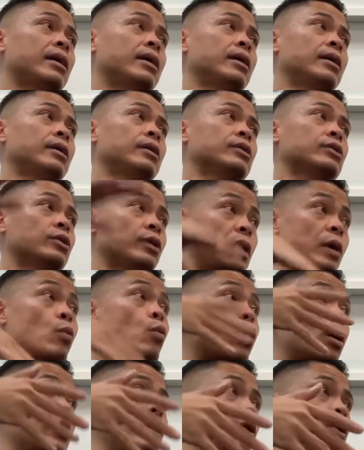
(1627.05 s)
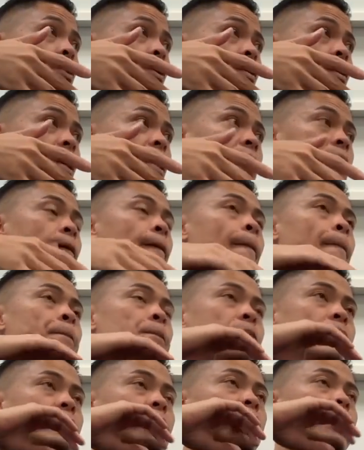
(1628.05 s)
Yeah. So they want to do it right.
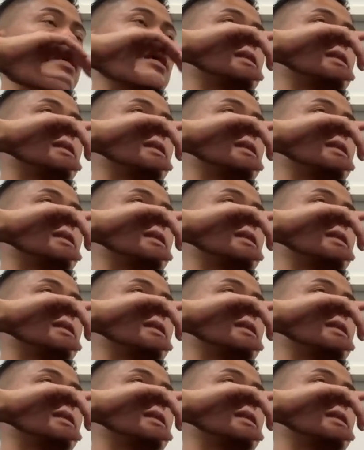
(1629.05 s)
Right. Then I